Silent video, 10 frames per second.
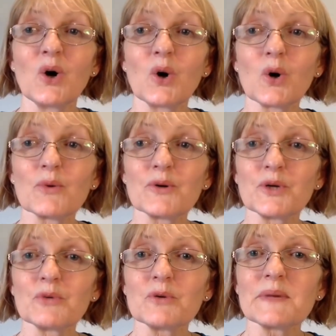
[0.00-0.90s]
Or
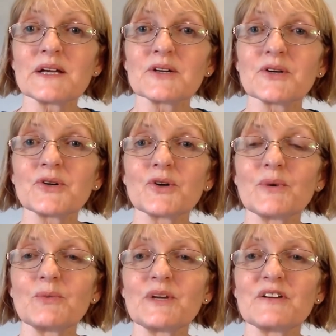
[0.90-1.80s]
renewal may occur
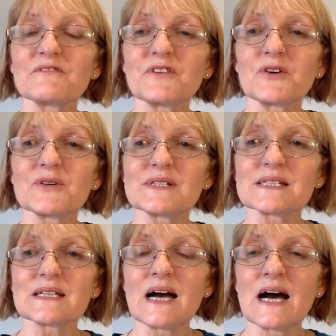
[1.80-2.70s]
when we are
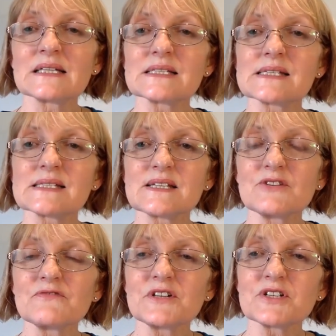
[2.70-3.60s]
focused
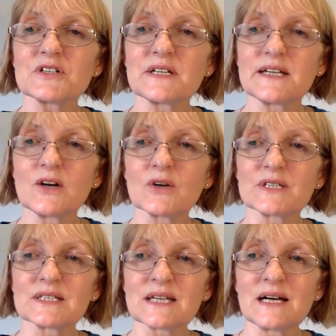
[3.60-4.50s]
unselfishly on
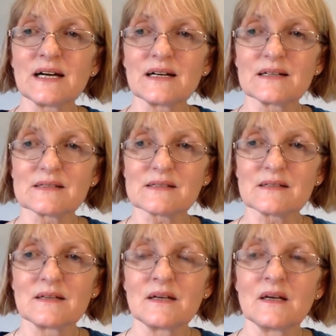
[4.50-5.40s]
a task
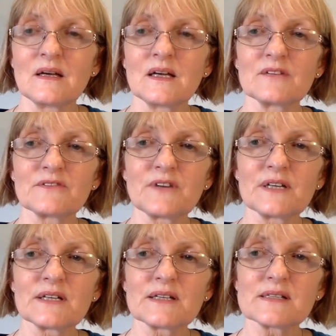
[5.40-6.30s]
and
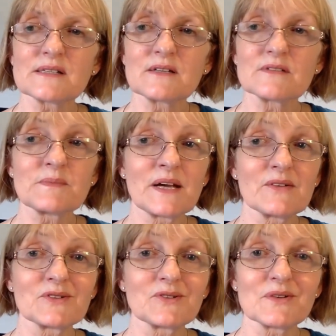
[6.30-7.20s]
find ourselves
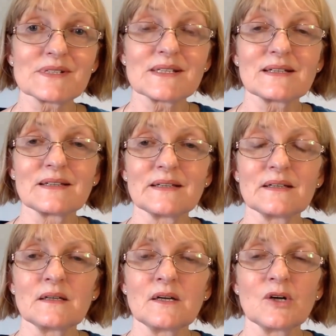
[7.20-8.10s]

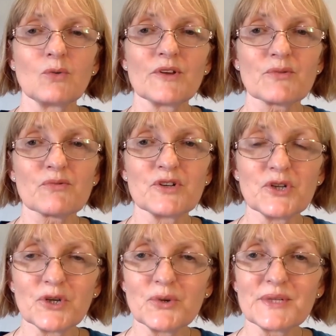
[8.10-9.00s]
paradoxically with
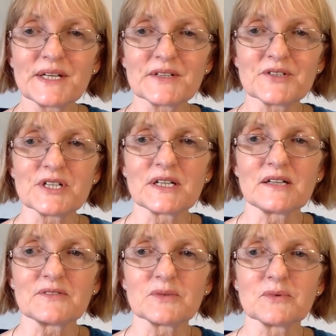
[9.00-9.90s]
renewed energy
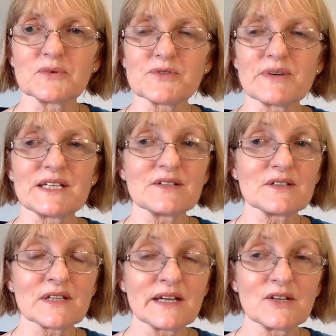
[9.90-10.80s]
afterwards, ready
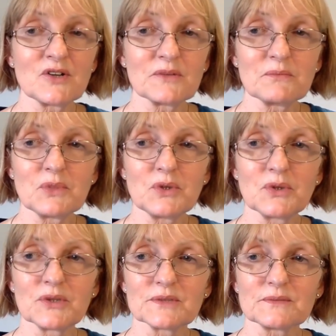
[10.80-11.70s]
to take on
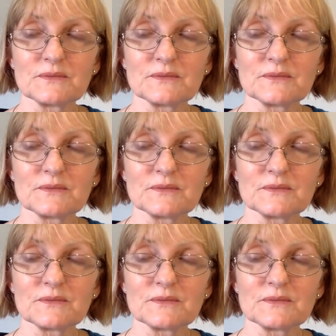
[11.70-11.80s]
more.